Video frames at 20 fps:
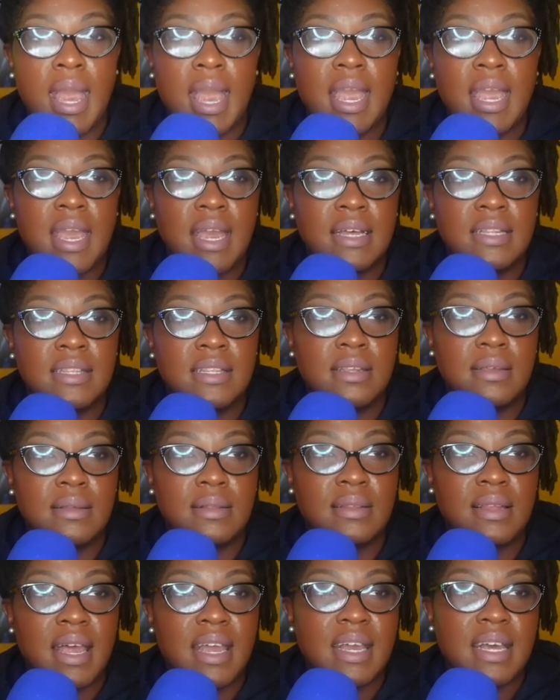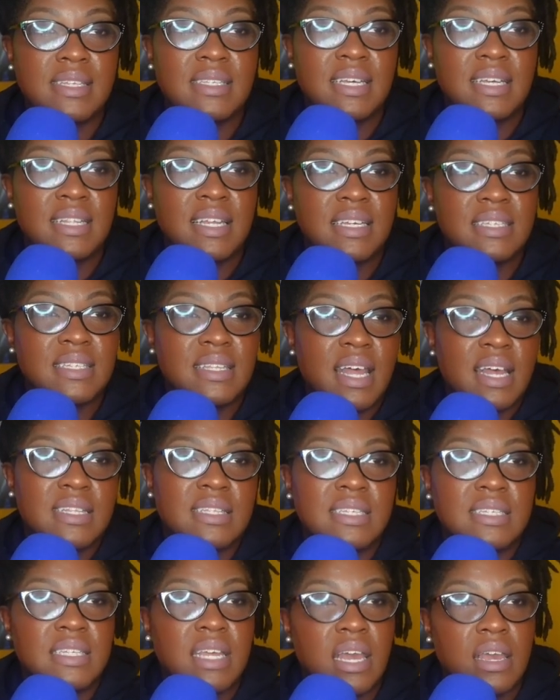And like I said, that's
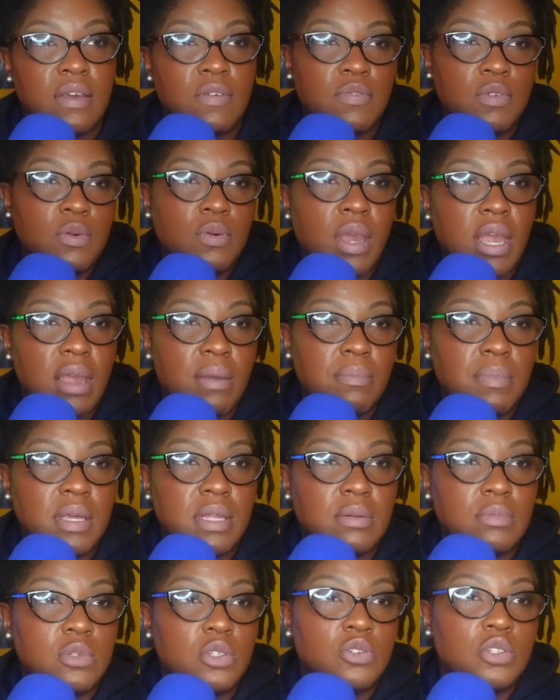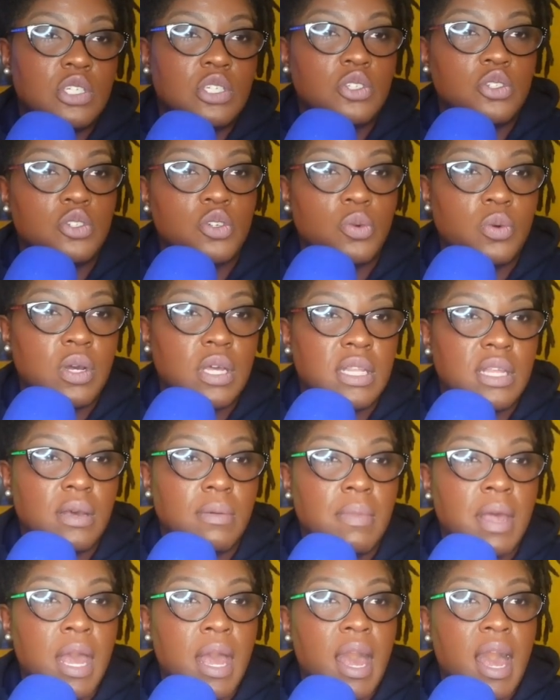not to say if you can't beat them, you just join
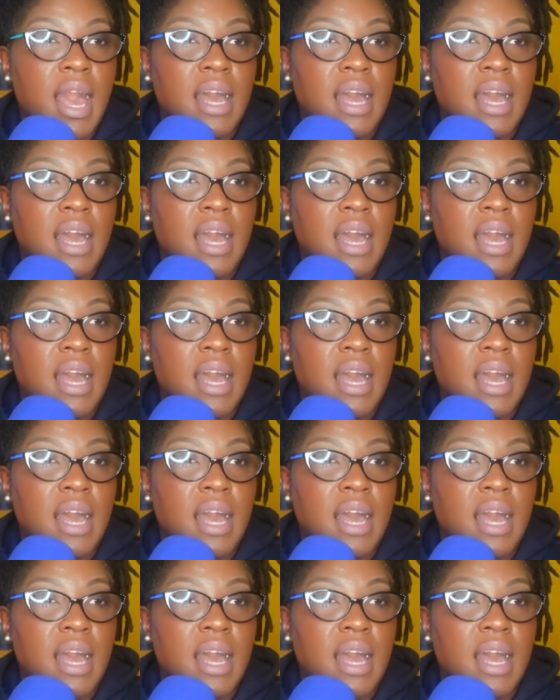them.